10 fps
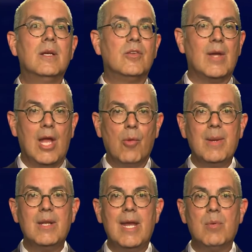to
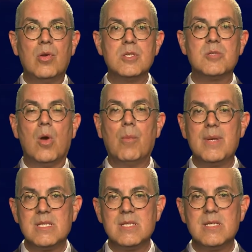helping neighborhood small
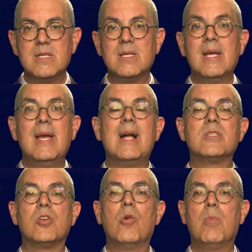businesses, and
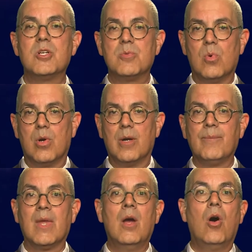so much more.
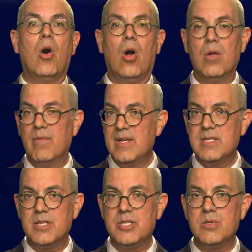All of these
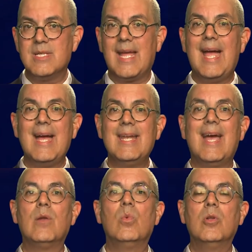issues can
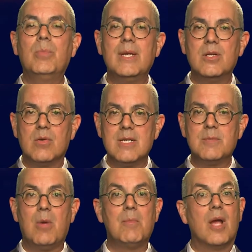and will be addressed
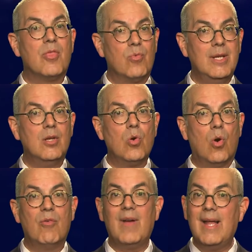by my three
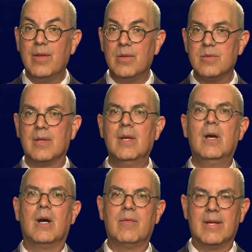core values
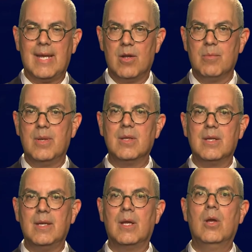of
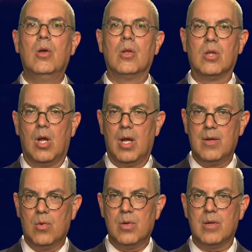accountability, law and
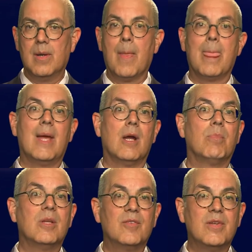order, and
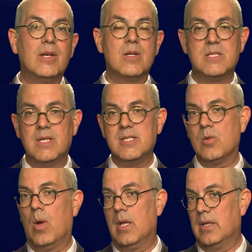uplifting our city's
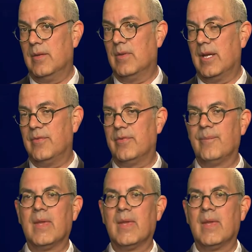quality of life.